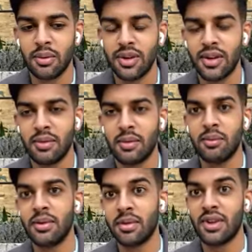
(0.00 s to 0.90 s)
one of the
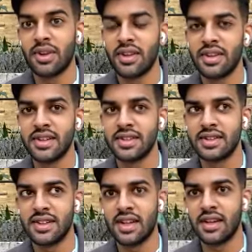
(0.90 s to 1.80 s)
other things
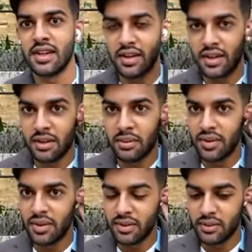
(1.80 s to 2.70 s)
is that when
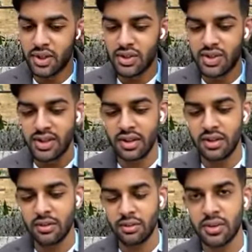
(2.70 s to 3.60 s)

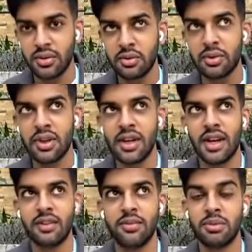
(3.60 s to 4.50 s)
you want
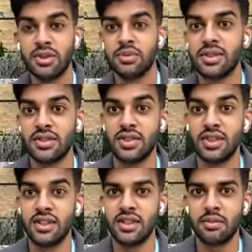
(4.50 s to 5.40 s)
to build your business, you
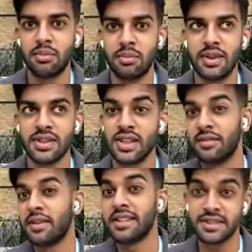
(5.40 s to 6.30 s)
need things like
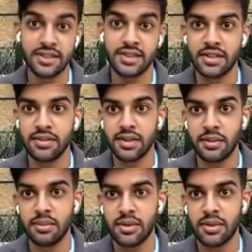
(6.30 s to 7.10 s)
investors and stuff, right?